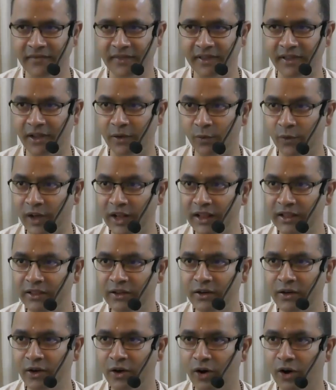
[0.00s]
The wealth
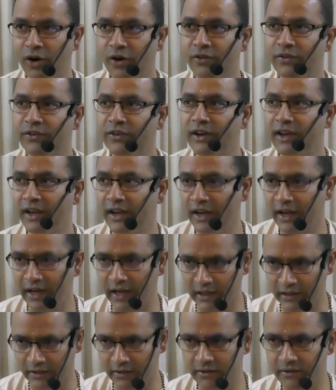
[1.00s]
of
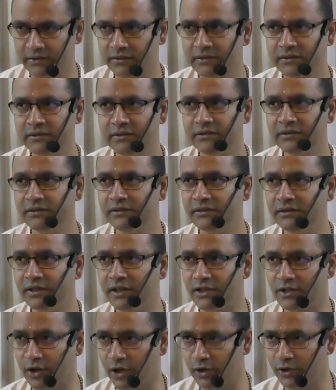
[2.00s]
health
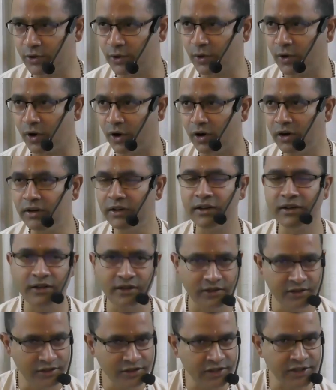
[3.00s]
is also called
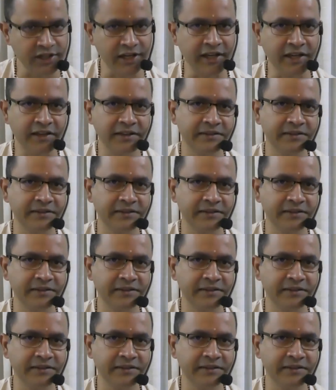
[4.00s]
Shri.